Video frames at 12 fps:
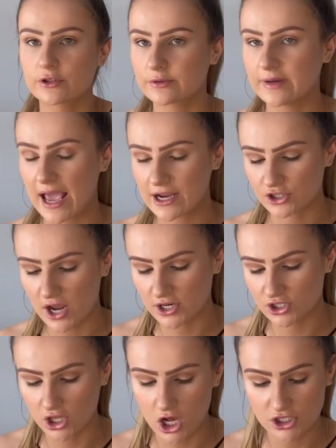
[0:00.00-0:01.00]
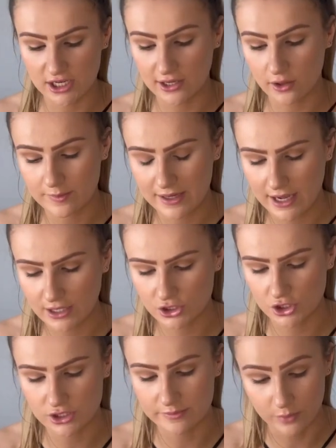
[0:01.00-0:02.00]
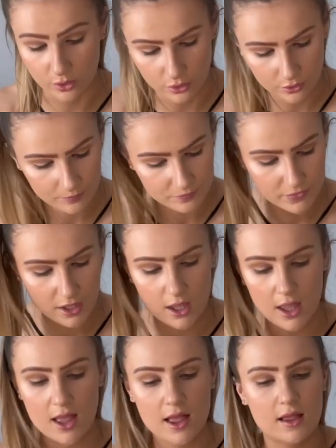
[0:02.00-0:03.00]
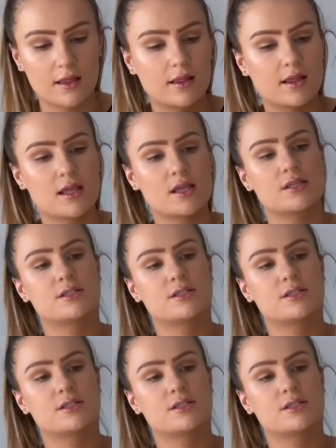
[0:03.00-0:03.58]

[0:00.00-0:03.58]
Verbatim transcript: extra extra large, and I got them an extra small. So